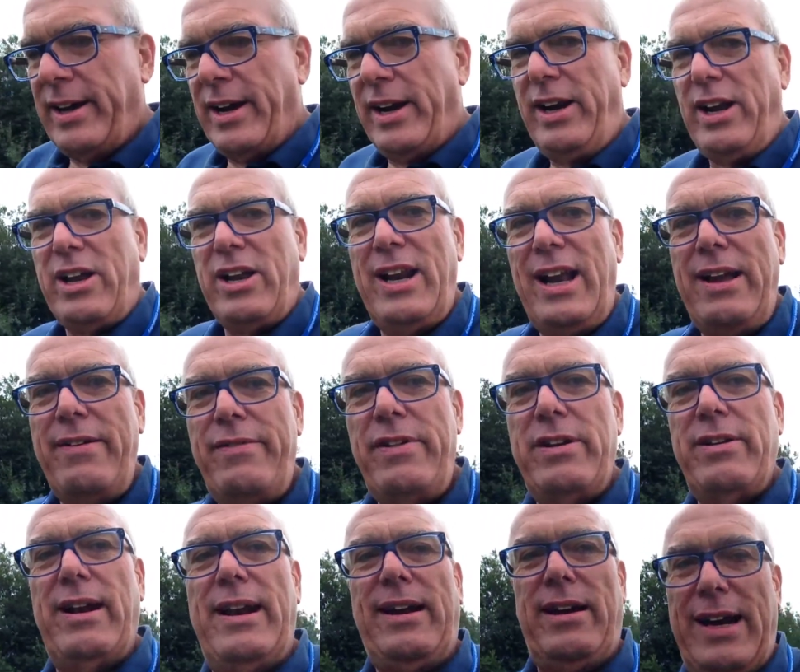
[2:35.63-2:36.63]
and you can even
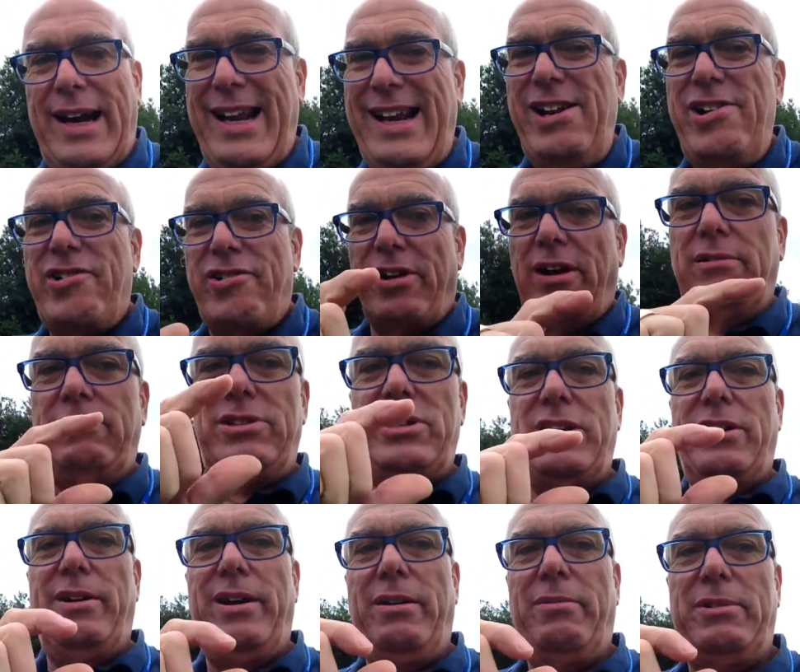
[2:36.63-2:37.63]
do a little intro
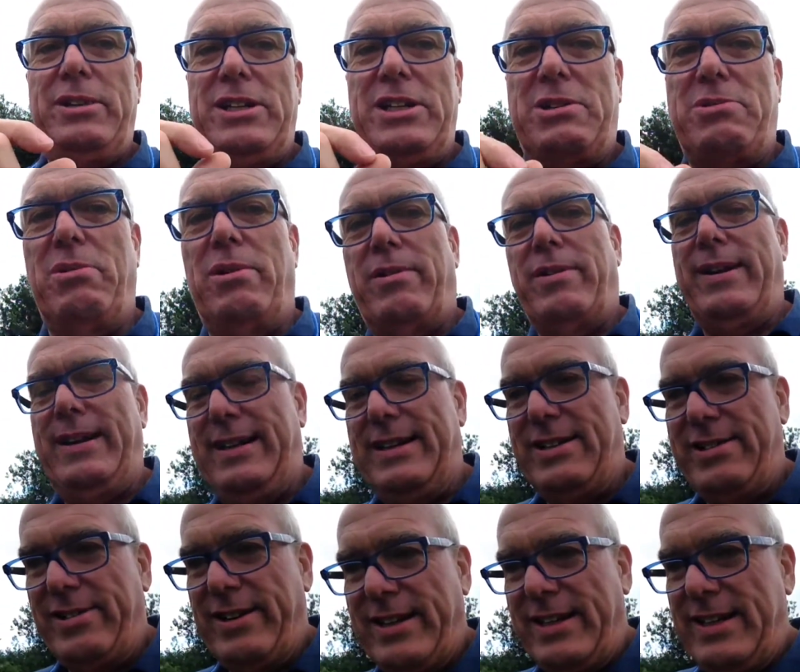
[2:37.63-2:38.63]
to it, which is quite
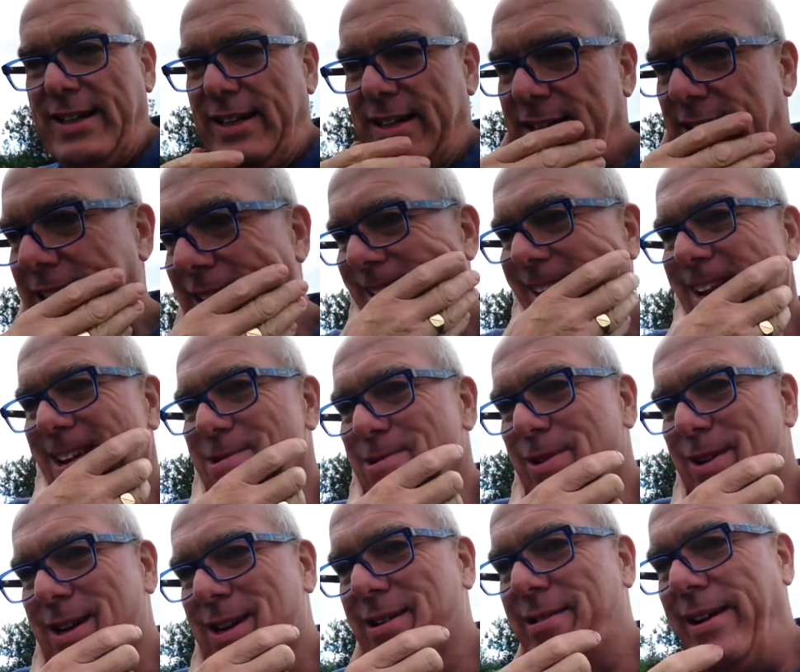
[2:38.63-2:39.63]
interesting. So I think I
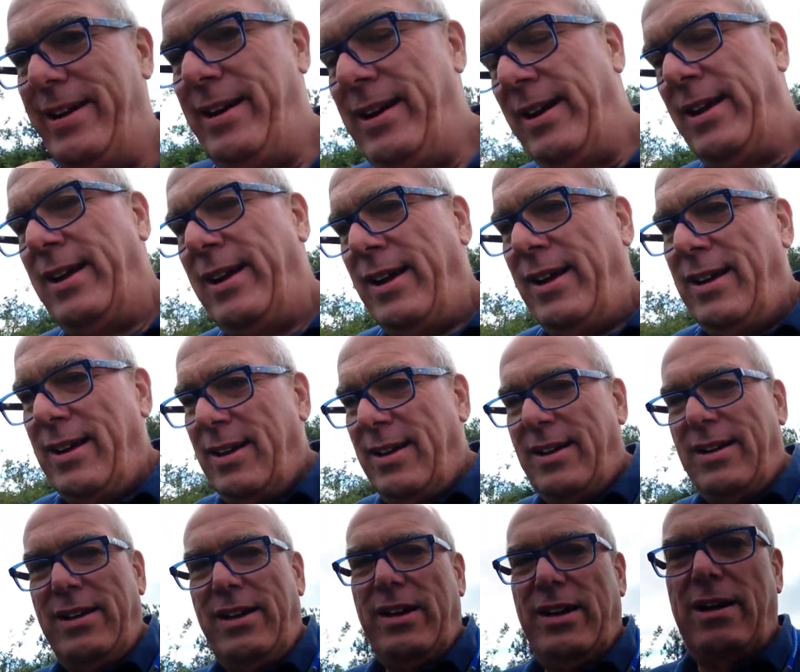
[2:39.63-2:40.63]
would do it,
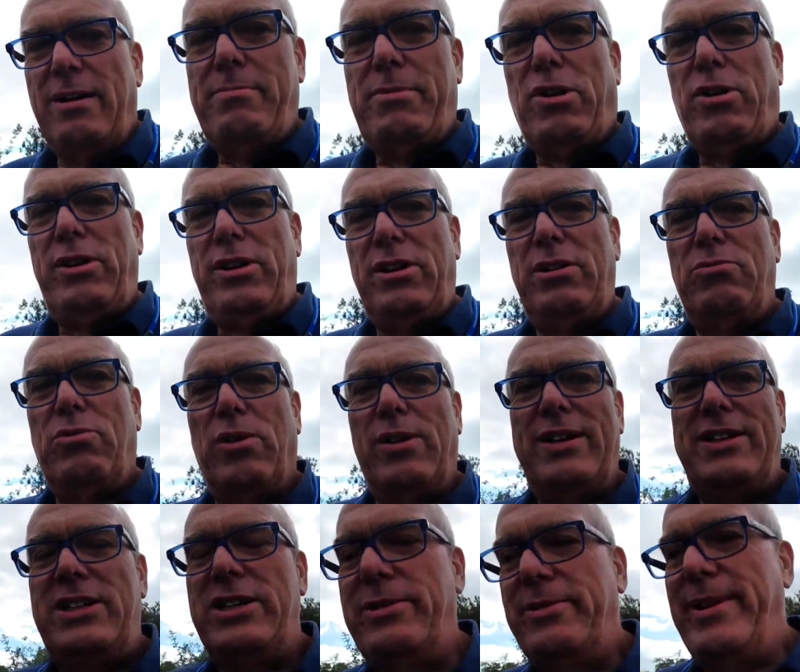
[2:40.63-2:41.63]
you know, I might do one
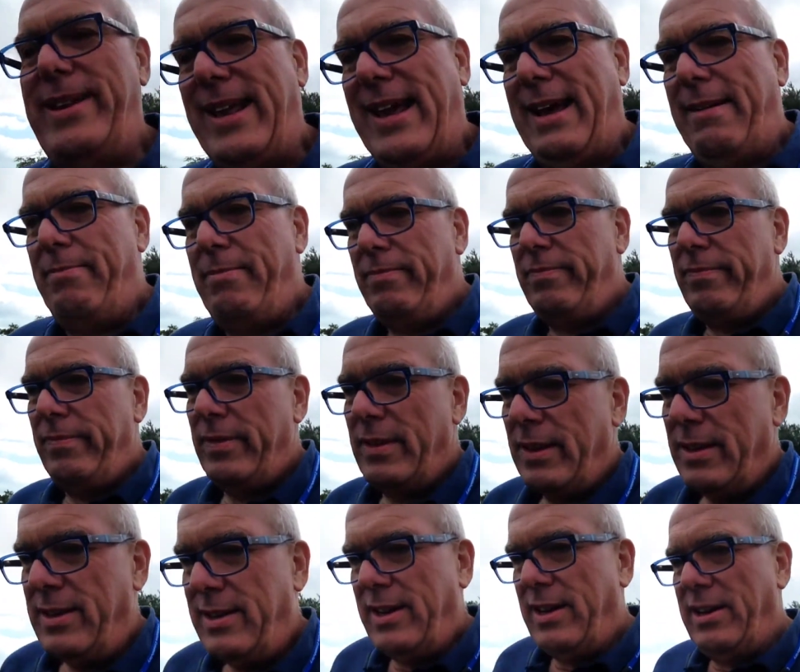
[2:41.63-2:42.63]
or two of them.
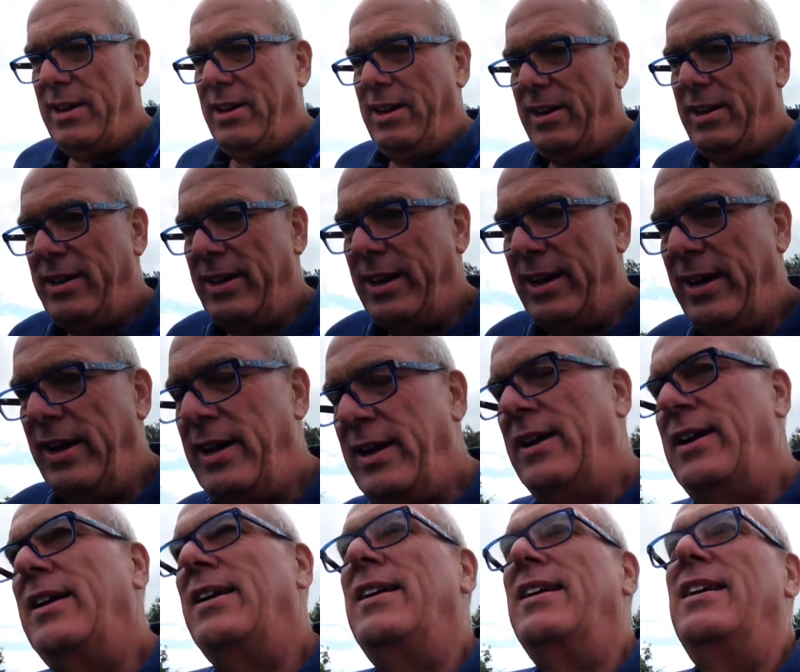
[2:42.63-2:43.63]
And, uh,
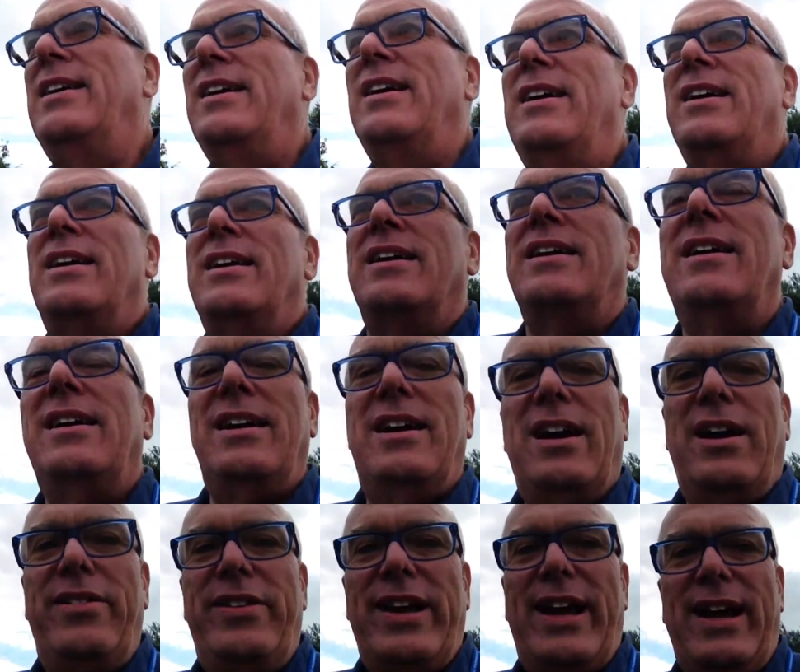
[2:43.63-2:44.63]

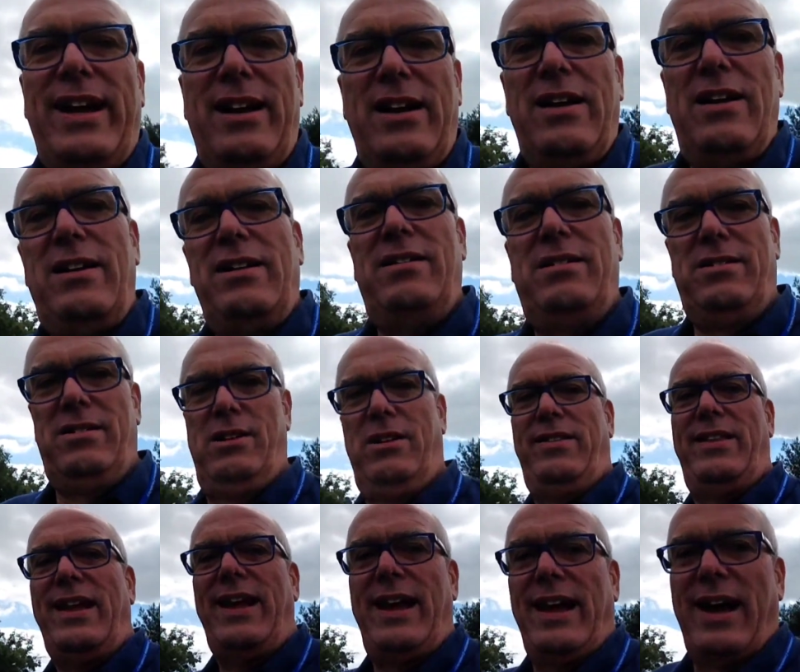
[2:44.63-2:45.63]
and then
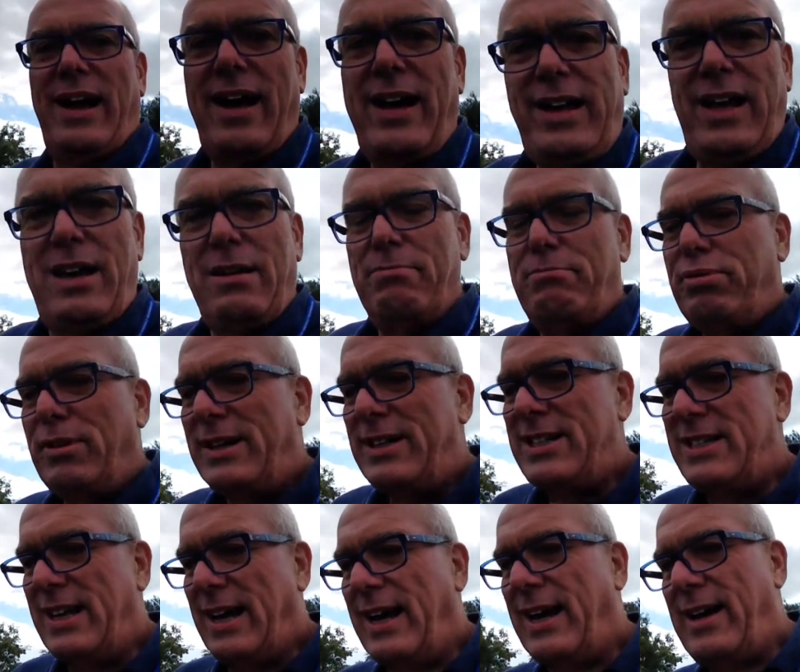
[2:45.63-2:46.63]
there you are, you can
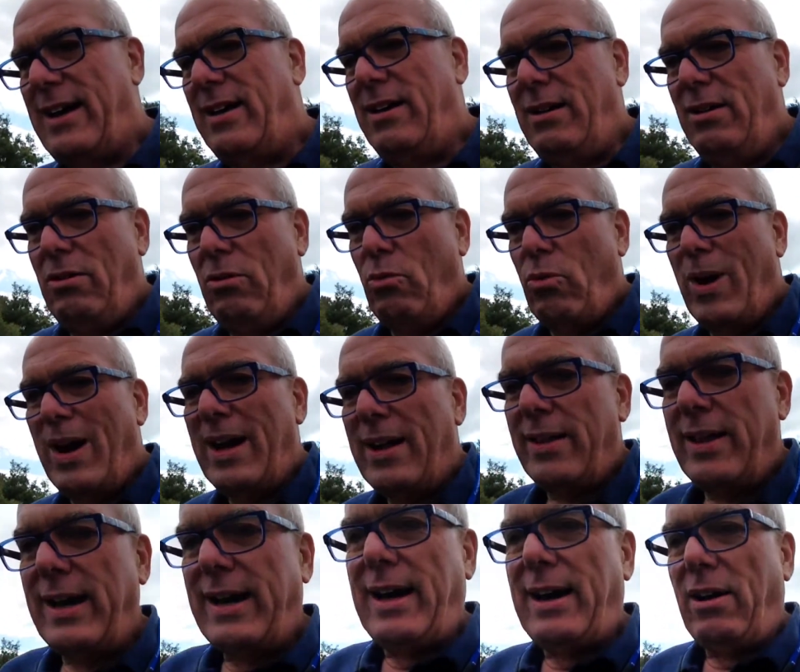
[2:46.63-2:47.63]
press that, whack
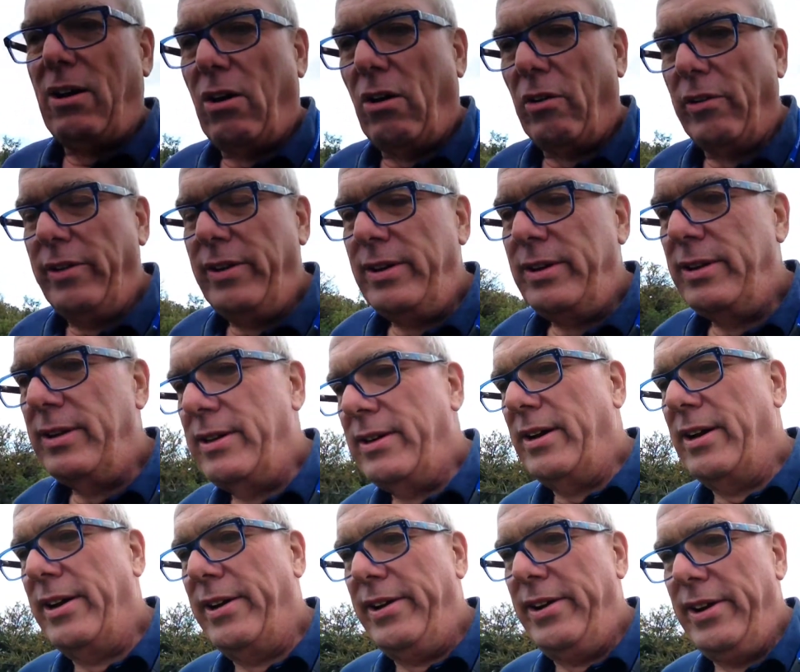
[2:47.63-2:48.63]
that on
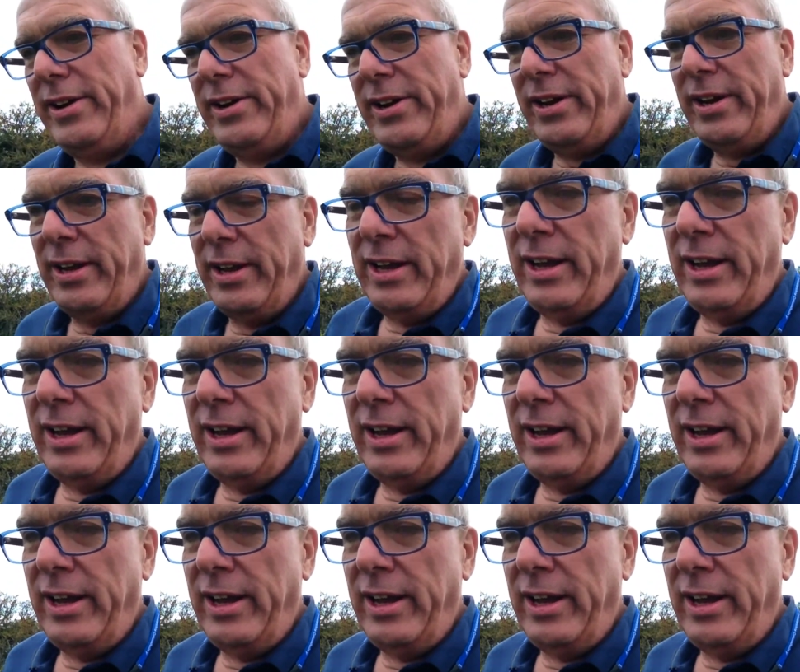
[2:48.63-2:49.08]
and